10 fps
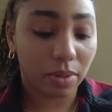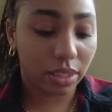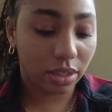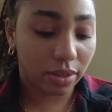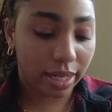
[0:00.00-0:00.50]

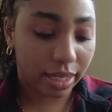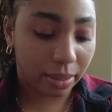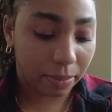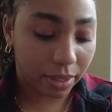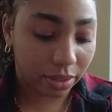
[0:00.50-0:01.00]
gonna go ahead
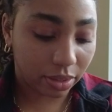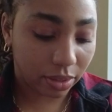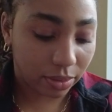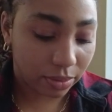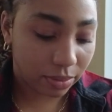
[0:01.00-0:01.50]
and put
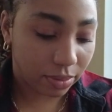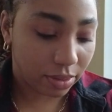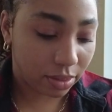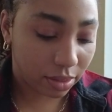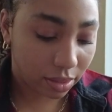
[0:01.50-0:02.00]

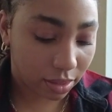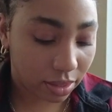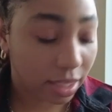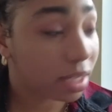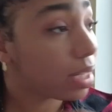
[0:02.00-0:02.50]
those
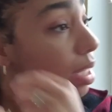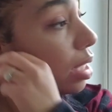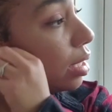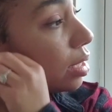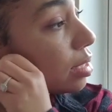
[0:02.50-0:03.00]

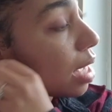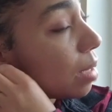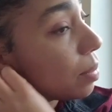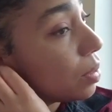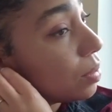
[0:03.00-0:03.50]
in the
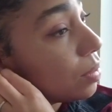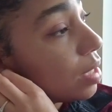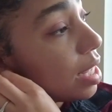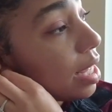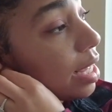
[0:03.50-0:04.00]
top hole.
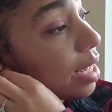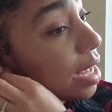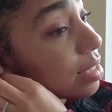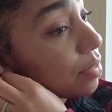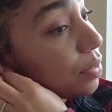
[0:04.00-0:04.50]
And
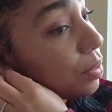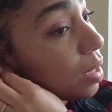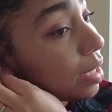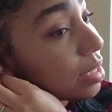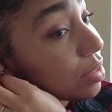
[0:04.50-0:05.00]
guys, if you
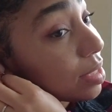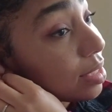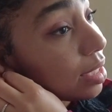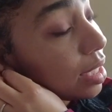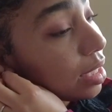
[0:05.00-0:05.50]
are
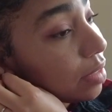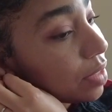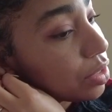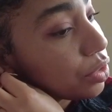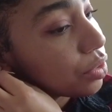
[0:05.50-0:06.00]
interested in any of
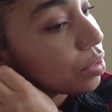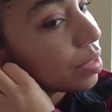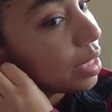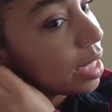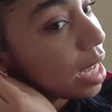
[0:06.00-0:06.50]
this
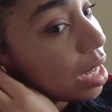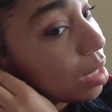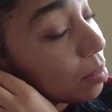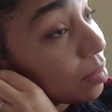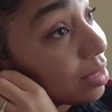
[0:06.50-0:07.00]
jewelry,
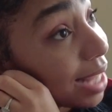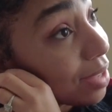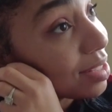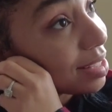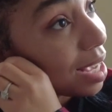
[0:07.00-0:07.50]
um,
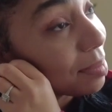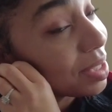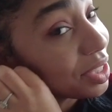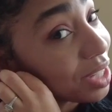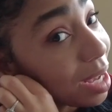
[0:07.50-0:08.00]
now's the time
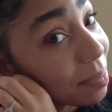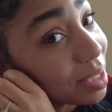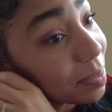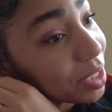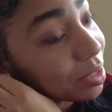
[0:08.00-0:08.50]
to shop,
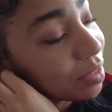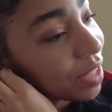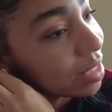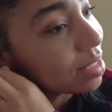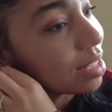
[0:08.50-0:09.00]
especially with
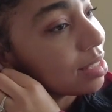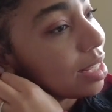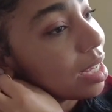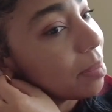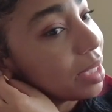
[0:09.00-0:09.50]
Valentine's
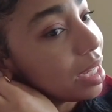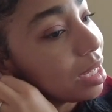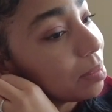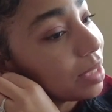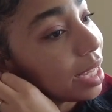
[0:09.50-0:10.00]
Day coming
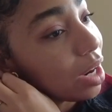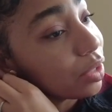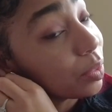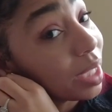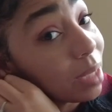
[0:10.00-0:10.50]
up. They are
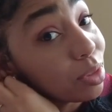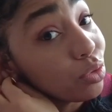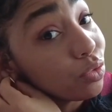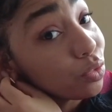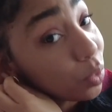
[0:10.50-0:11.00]
doing up
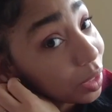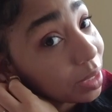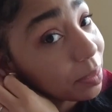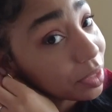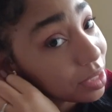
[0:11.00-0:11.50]
to
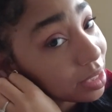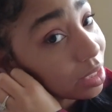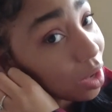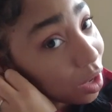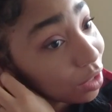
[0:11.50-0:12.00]

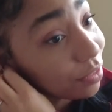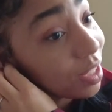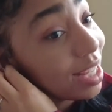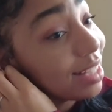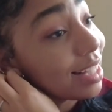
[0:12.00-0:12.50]
40% off.
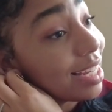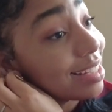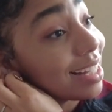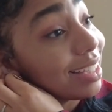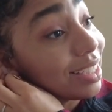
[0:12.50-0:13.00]
That
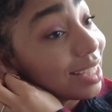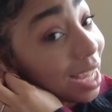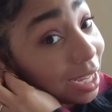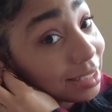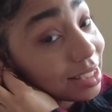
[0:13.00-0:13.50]
is a
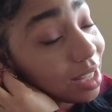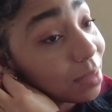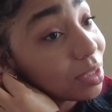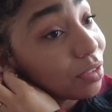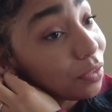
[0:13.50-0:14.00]
lot,
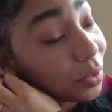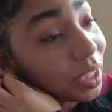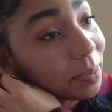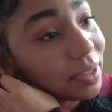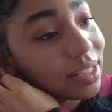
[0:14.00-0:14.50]
up to
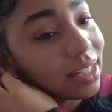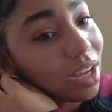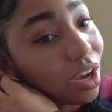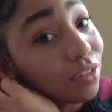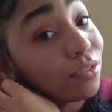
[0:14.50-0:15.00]
40%
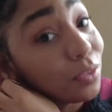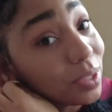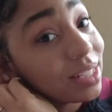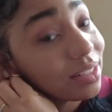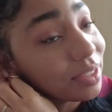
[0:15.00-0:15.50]
off,
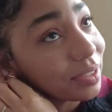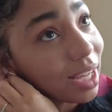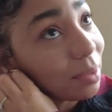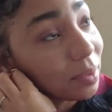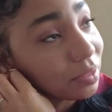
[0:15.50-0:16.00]
four zero,
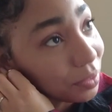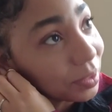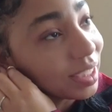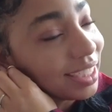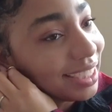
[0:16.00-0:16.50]
not one four.